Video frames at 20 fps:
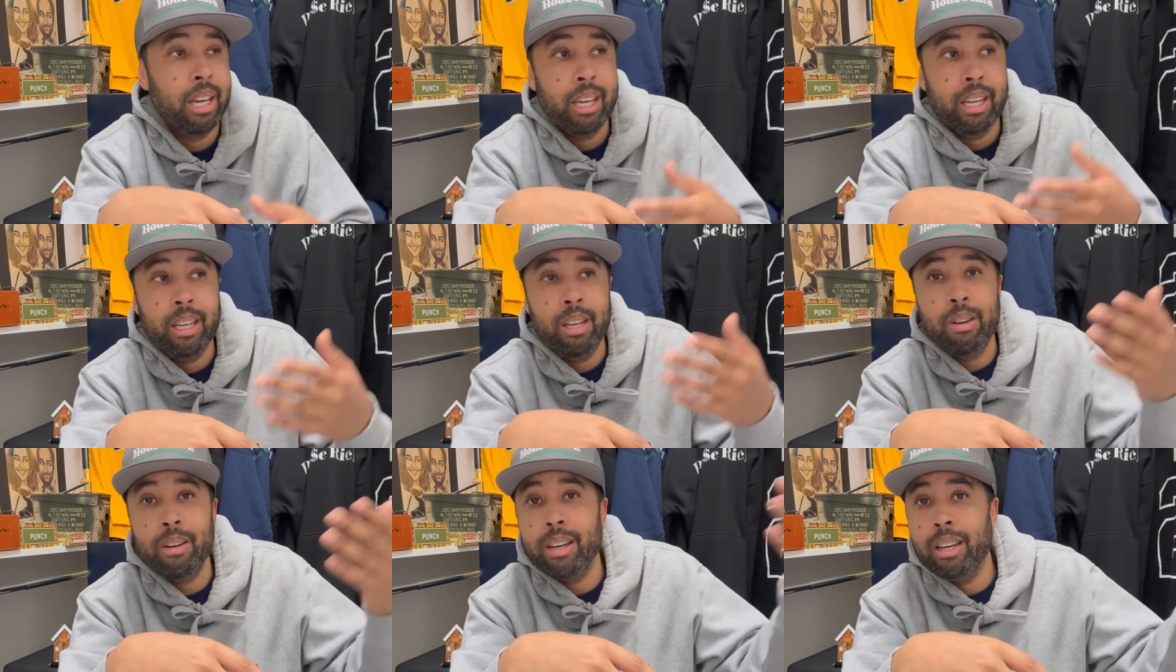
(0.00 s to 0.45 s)

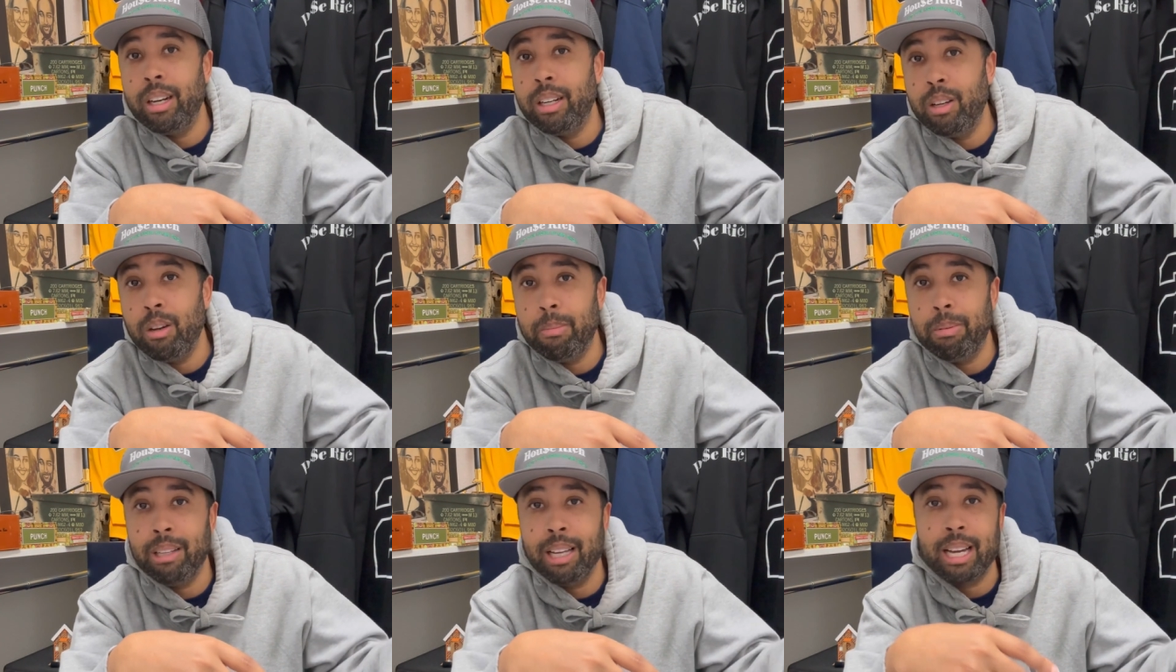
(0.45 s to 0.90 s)
you can get a
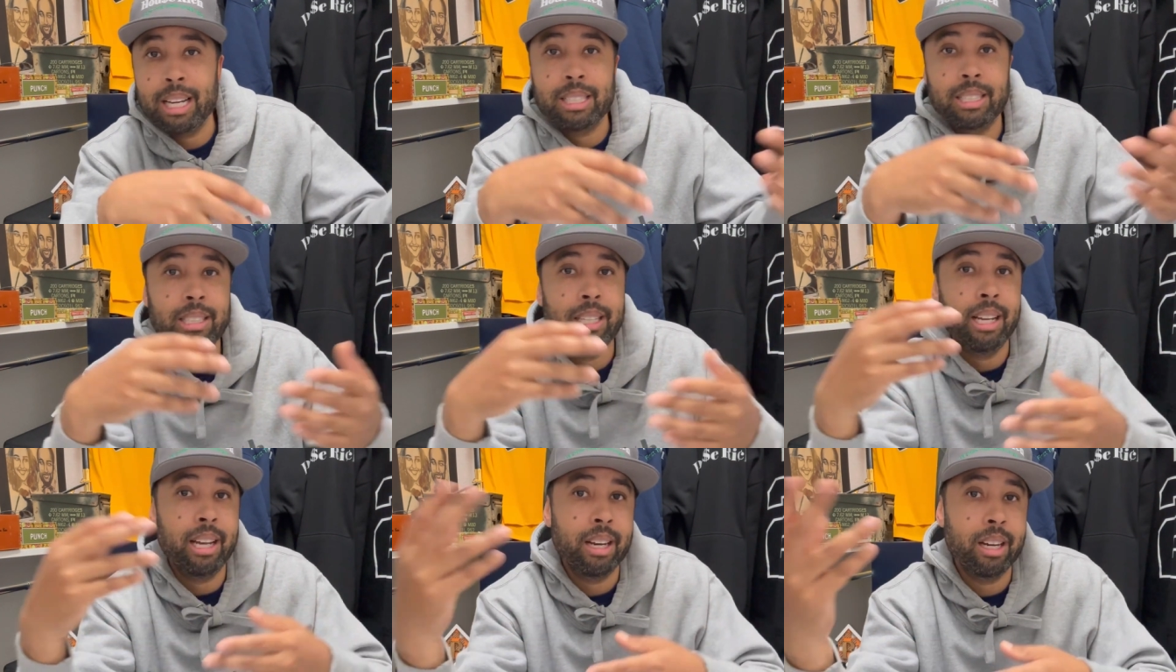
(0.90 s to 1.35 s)
duplex,
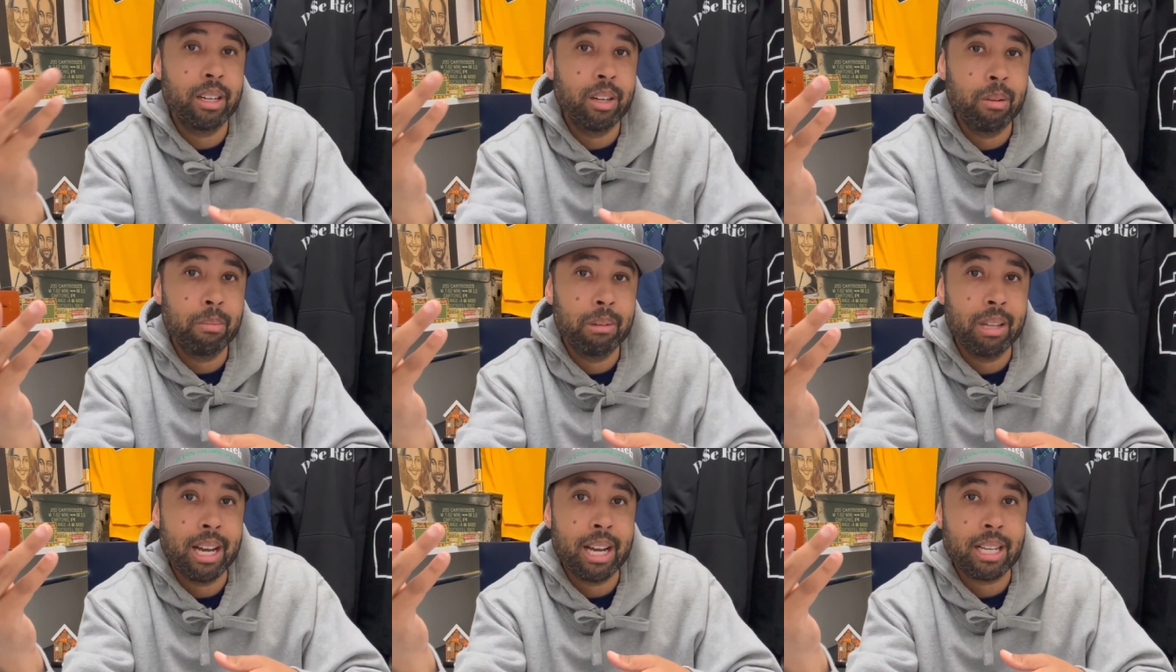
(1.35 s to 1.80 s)
she can get a
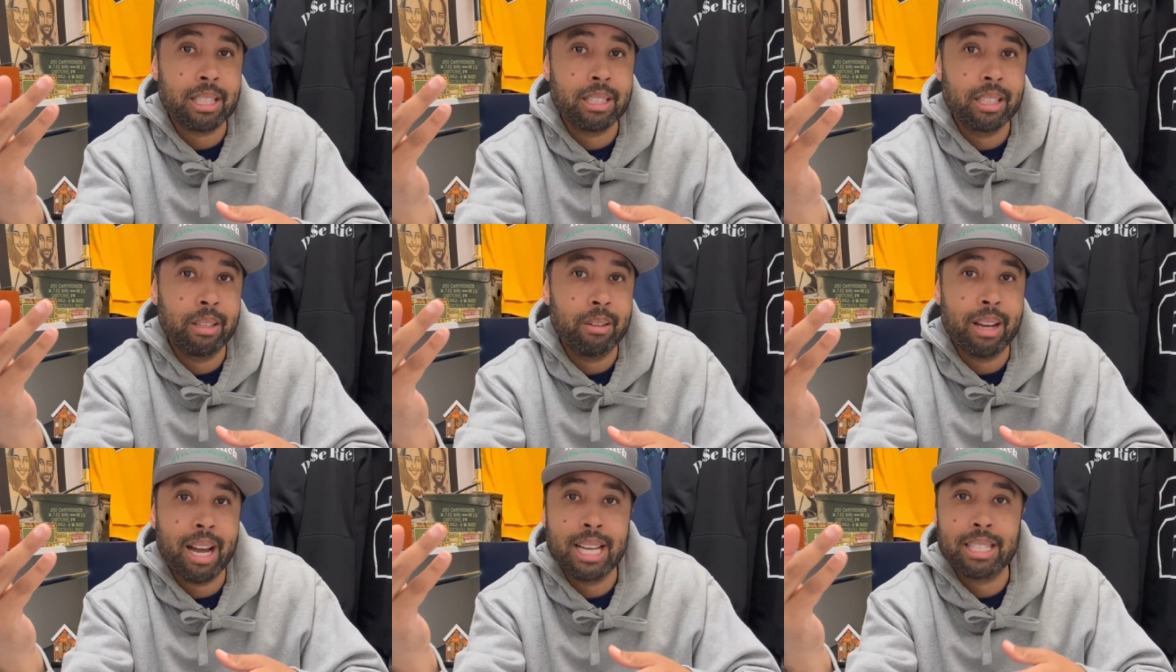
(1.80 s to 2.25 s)
duplex,
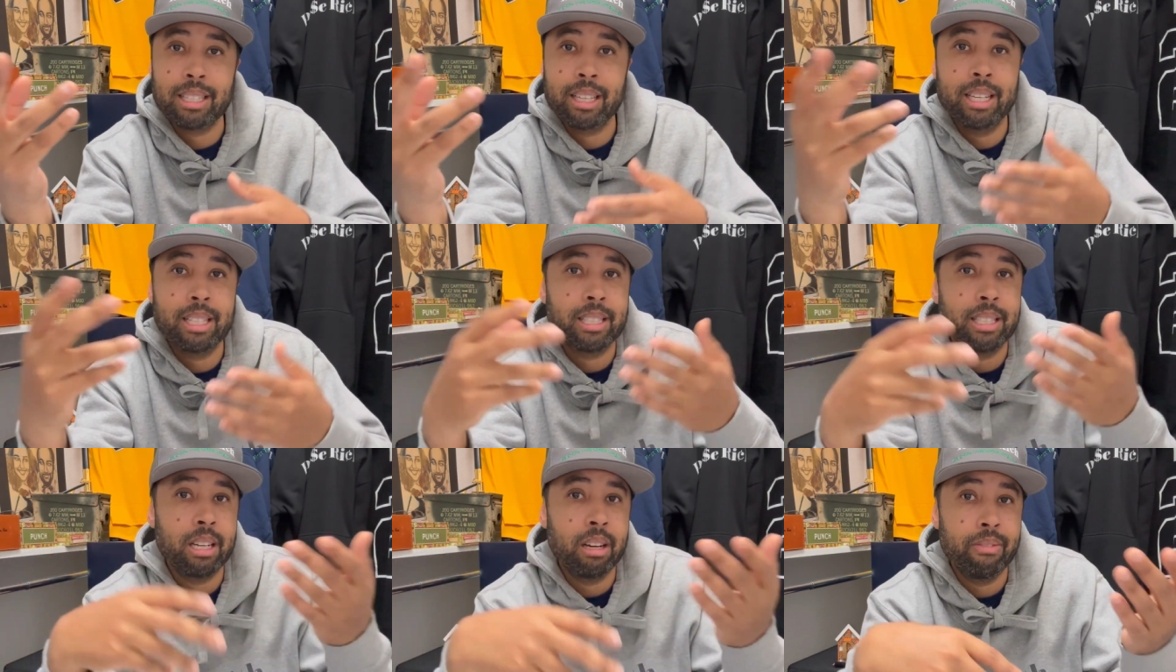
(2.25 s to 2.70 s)
then you guys can
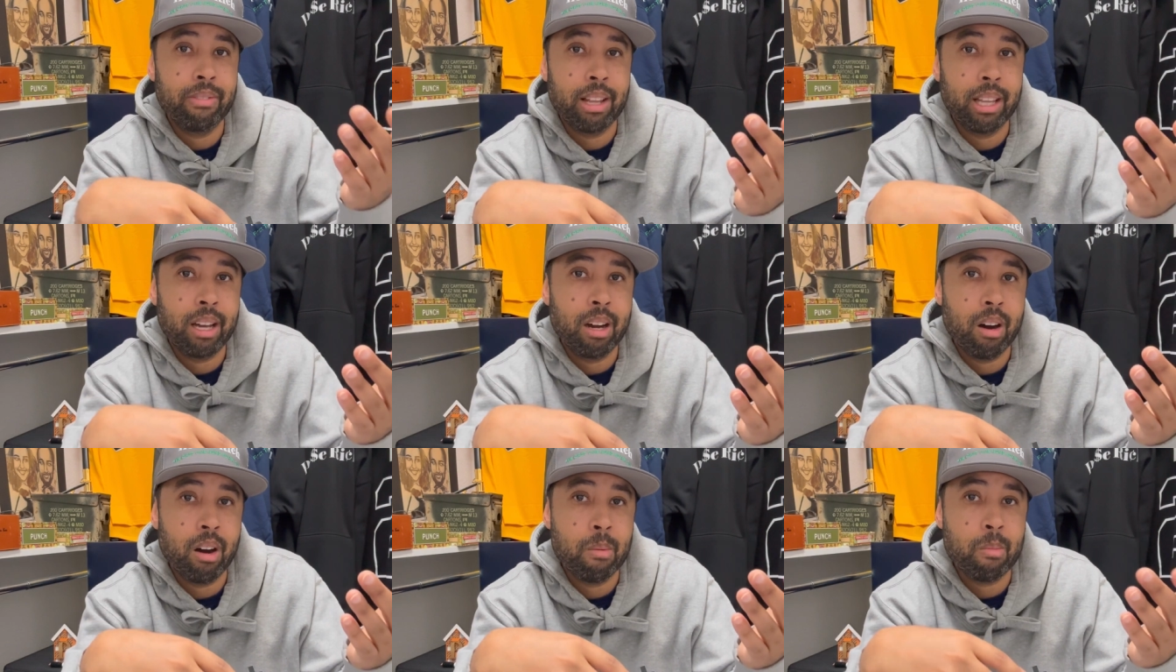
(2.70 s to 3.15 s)
get a
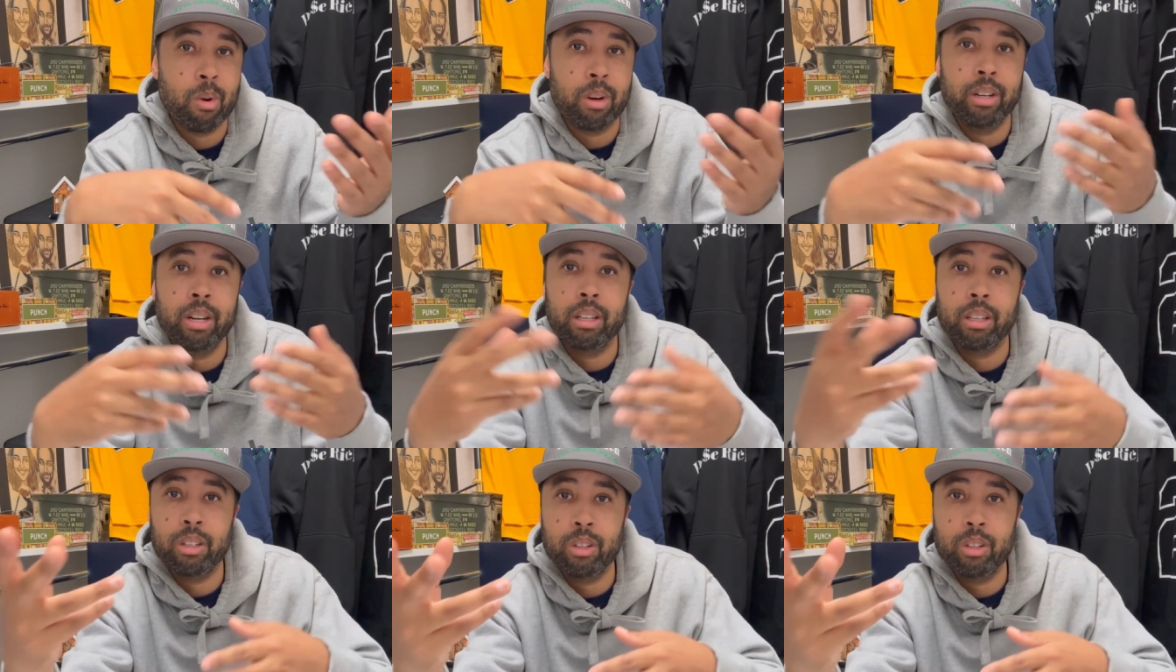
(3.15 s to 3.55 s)
single-family home or another